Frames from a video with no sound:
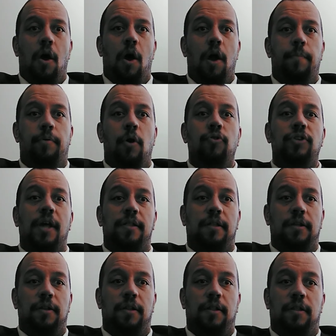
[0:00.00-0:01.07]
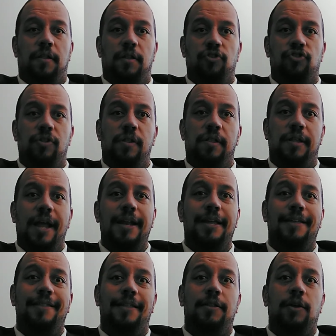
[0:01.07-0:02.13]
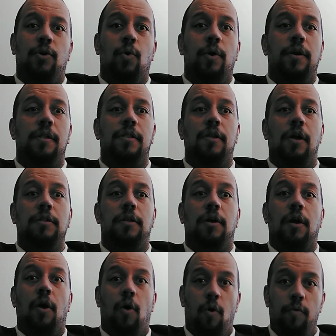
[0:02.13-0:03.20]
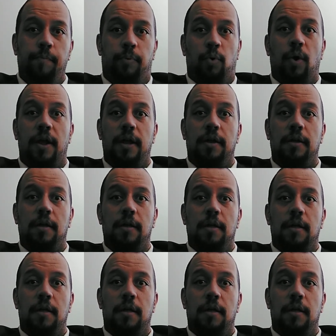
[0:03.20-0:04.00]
are protesting the decision, stating that they're going to start their own parade.